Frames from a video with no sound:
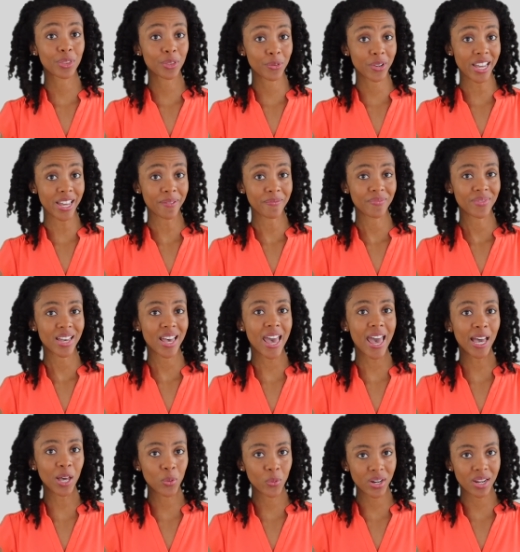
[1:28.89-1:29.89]
Three,
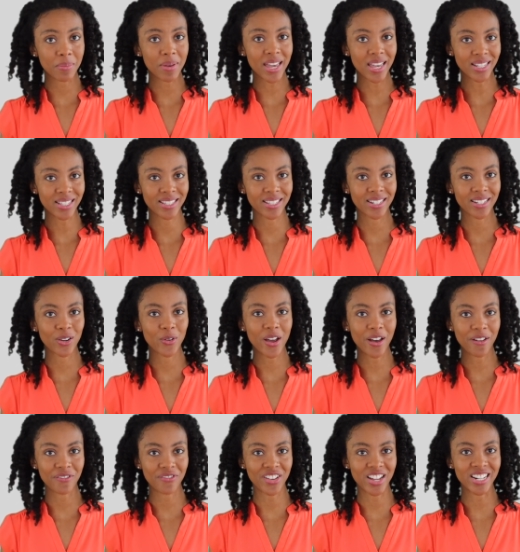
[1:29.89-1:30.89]
equity based
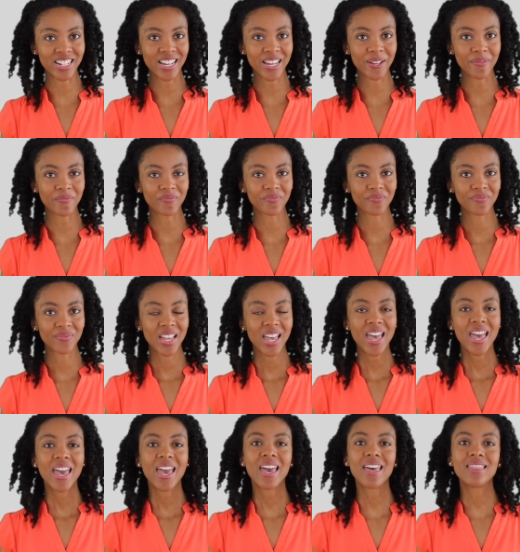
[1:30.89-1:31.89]
crowdfunding.
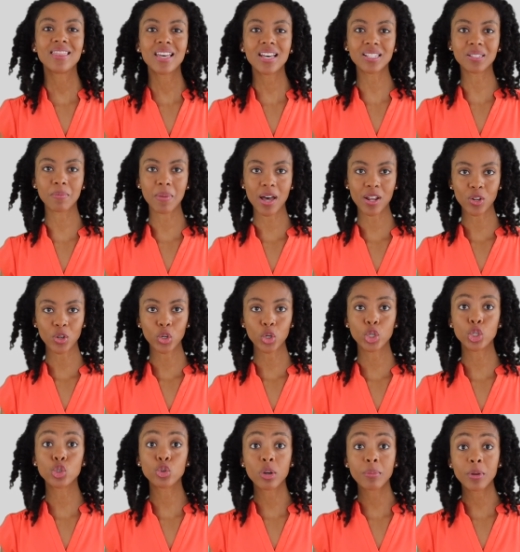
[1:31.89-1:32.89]
In this model,
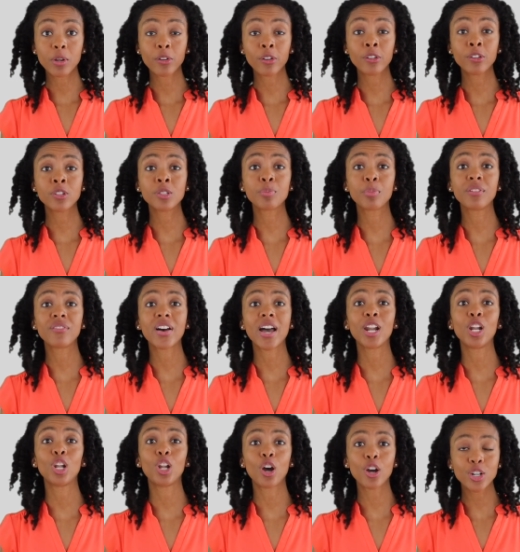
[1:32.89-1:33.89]
contributors
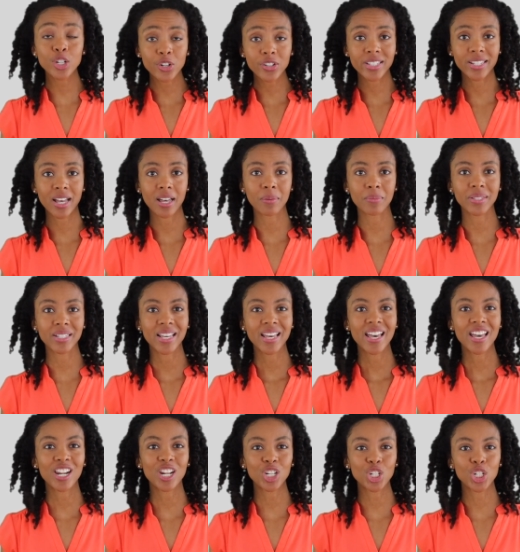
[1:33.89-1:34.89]
provide larger sums
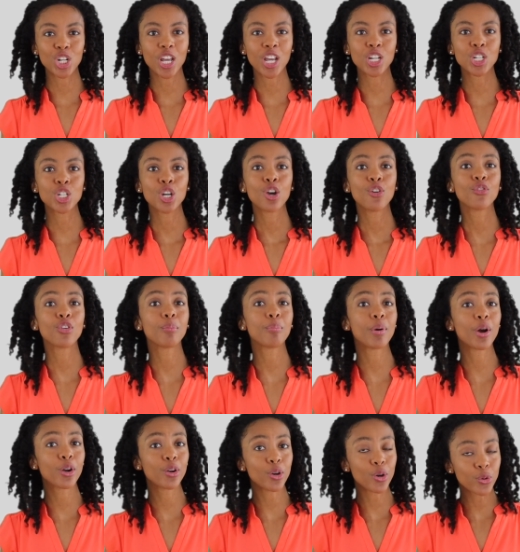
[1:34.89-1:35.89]
in exchange for
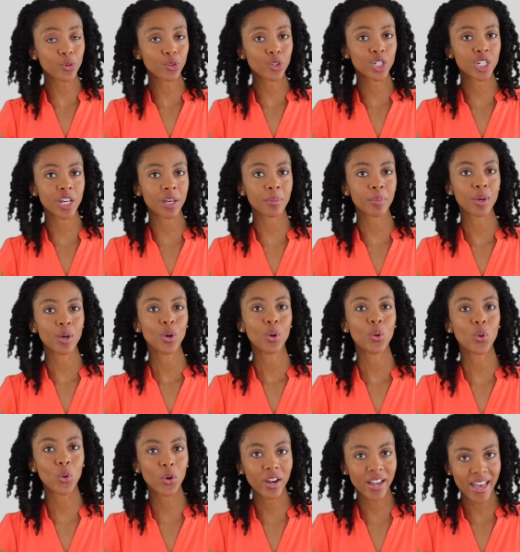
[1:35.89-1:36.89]
part ownership
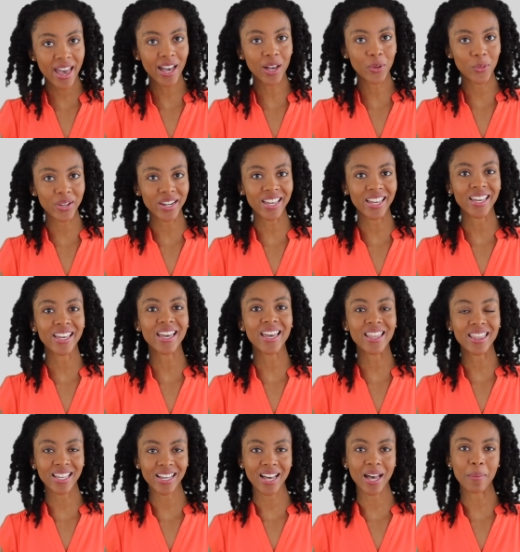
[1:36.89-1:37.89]
or equity
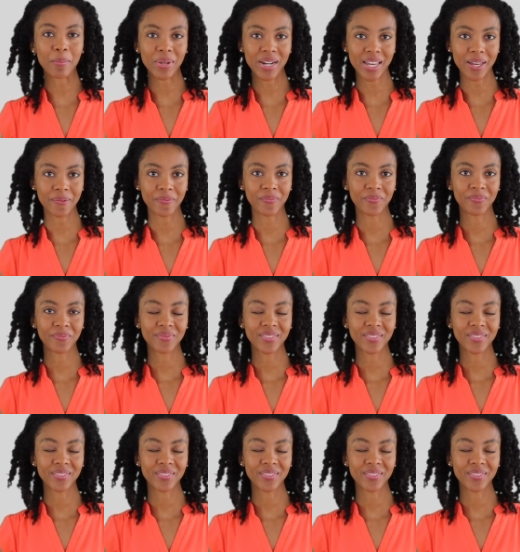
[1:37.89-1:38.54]
in the company.